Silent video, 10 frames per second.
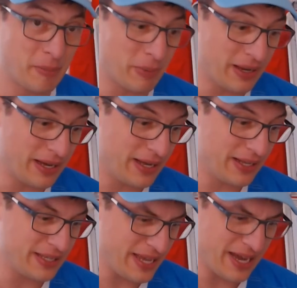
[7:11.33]
But
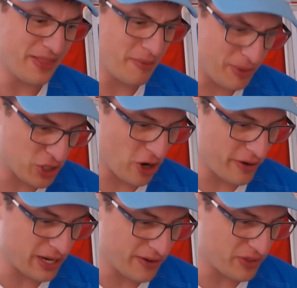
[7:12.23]
yeah, the
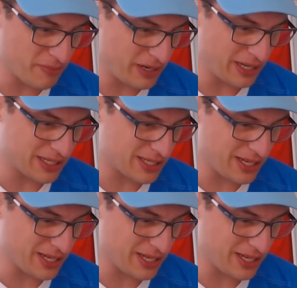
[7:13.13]
majority of the minutes,